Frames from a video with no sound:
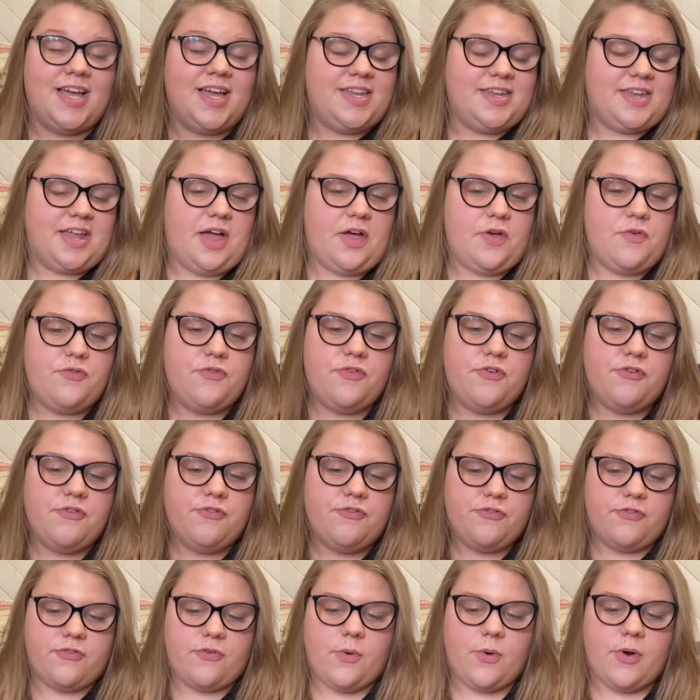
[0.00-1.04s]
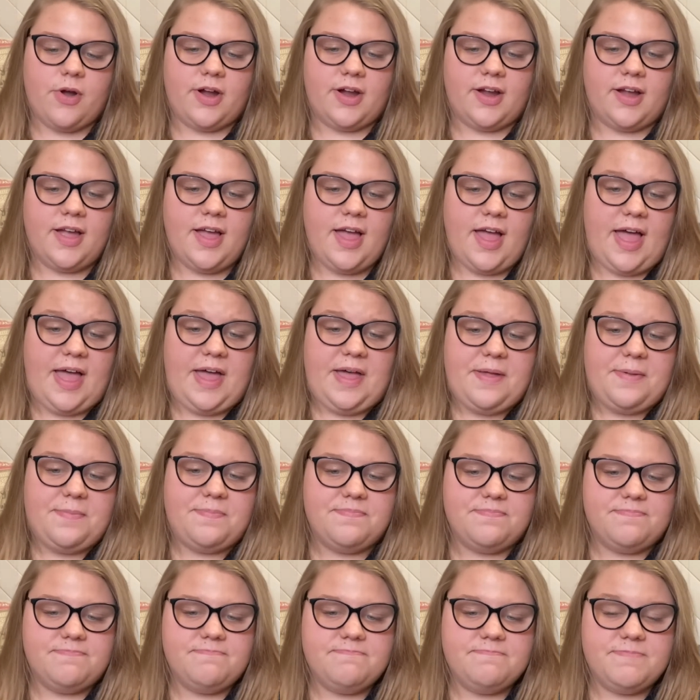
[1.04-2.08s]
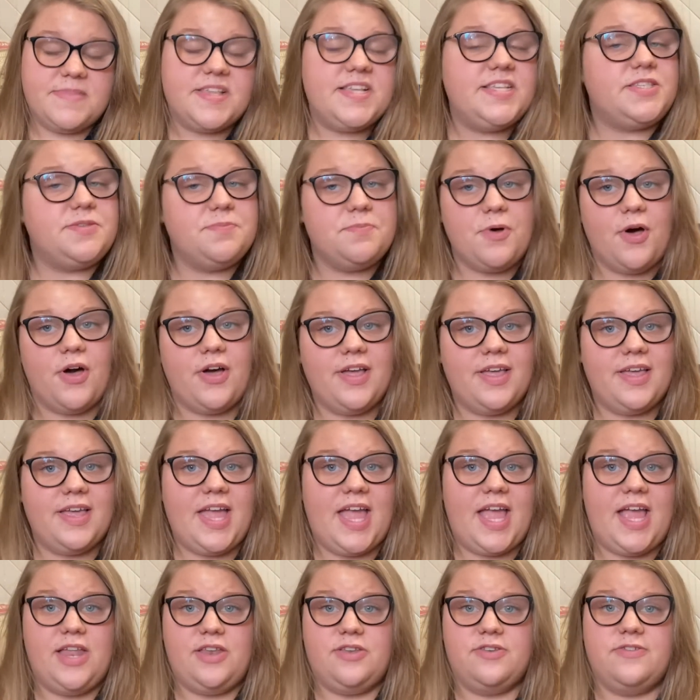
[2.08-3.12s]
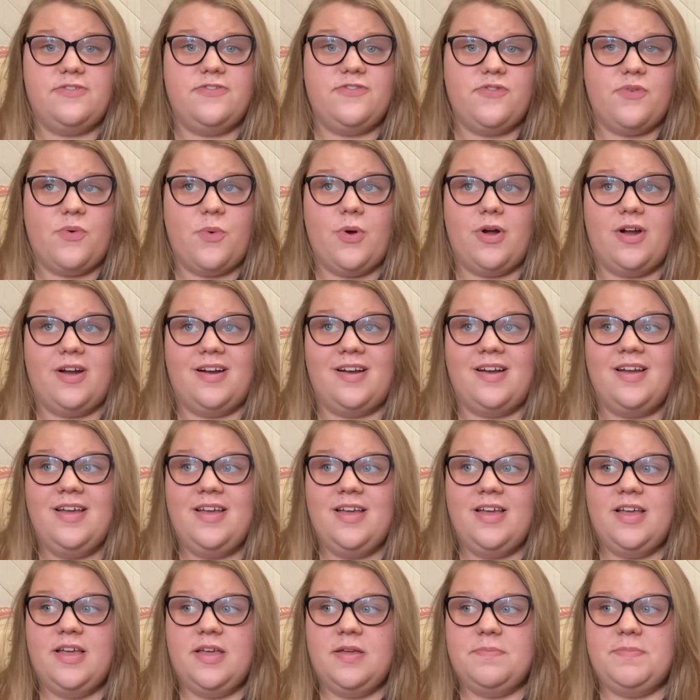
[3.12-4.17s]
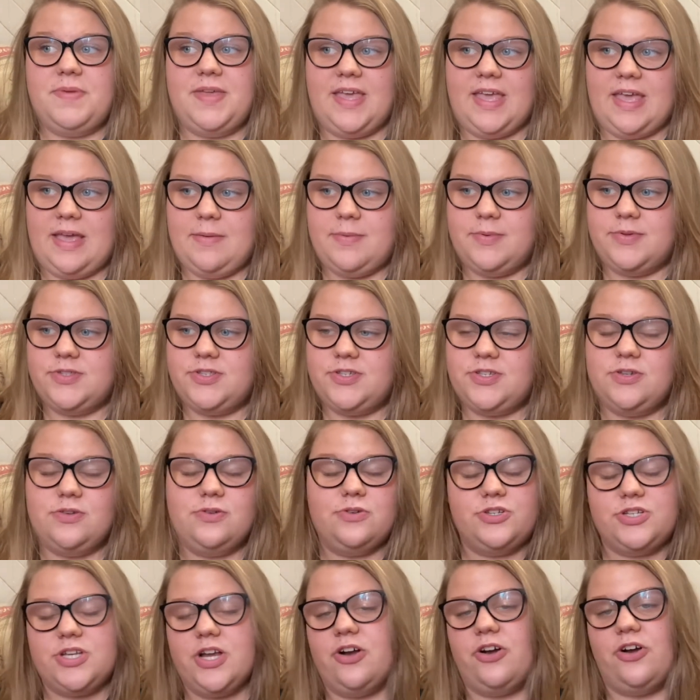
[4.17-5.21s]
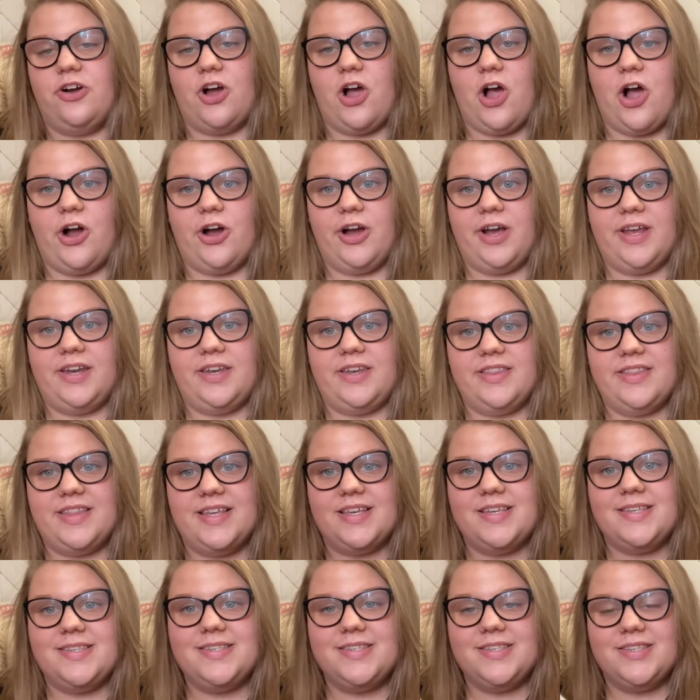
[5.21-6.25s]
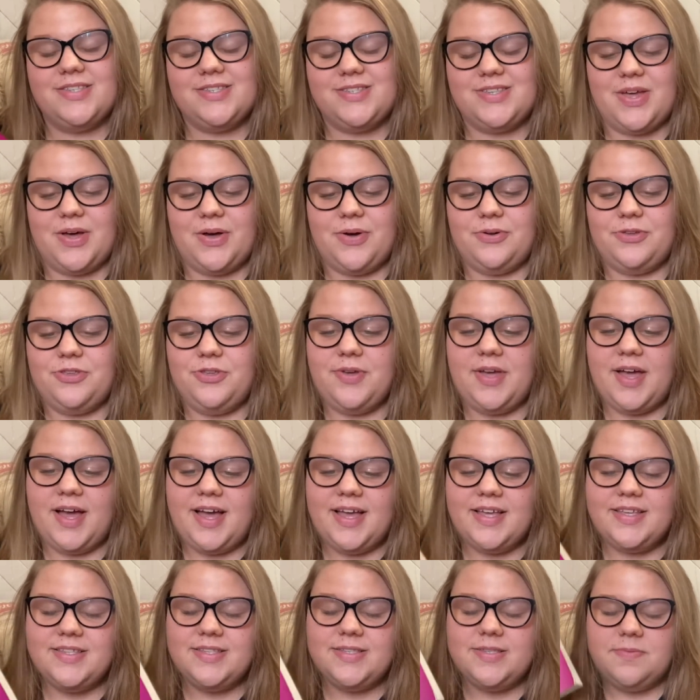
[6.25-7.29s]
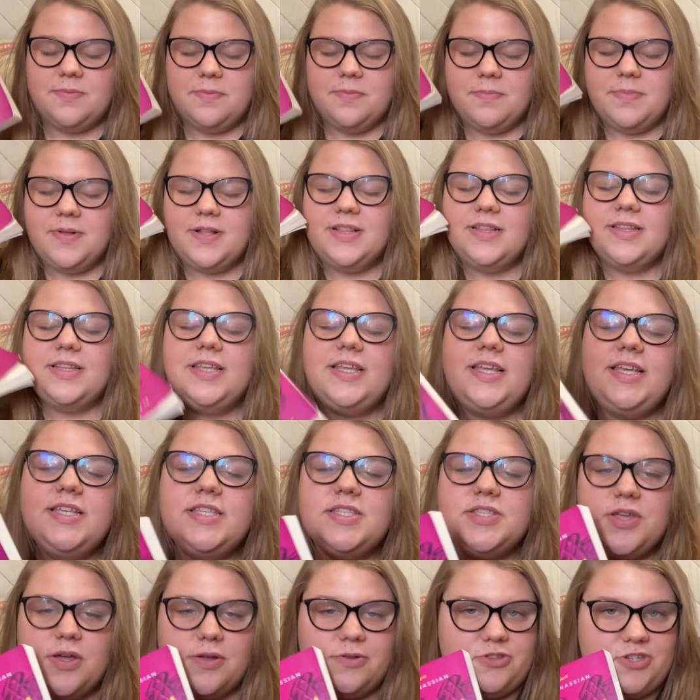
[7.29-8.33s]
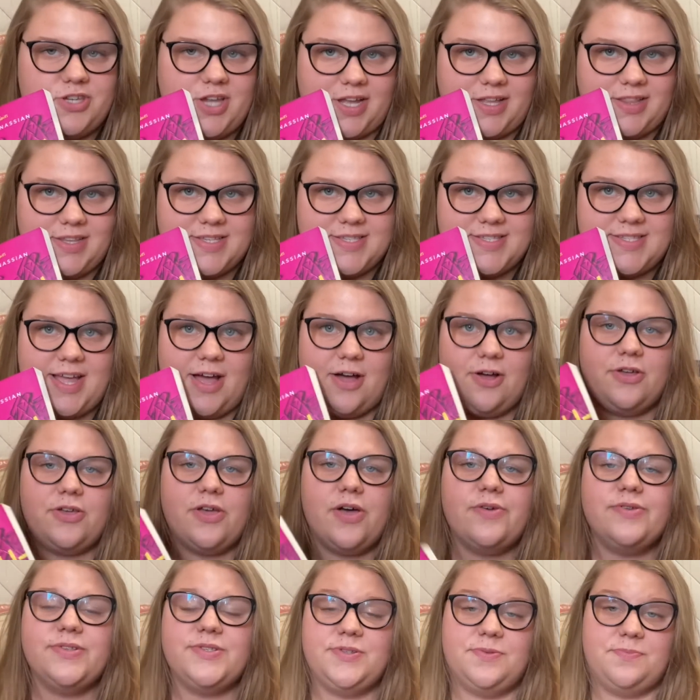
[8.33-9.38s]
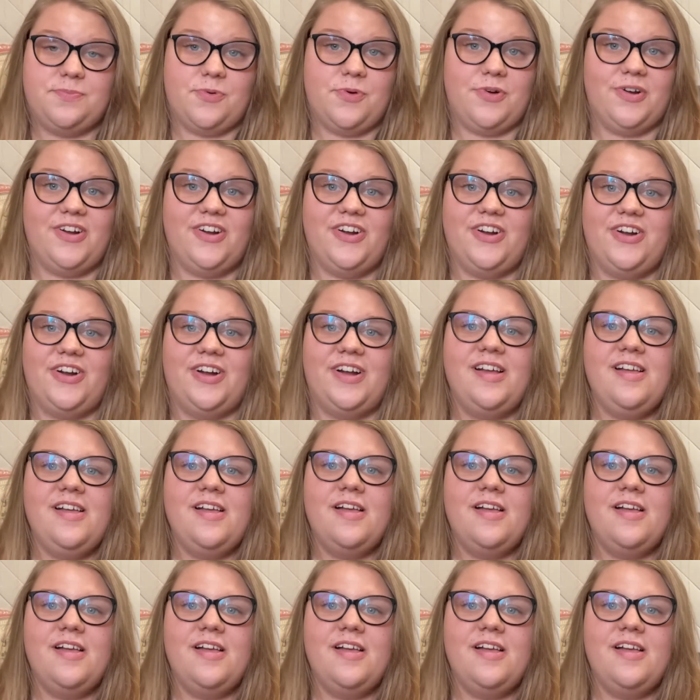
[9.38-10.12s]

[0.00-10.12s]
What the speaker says: enough for this book and for being able to share her heart into this. So you guys, please go check this out. Go support her.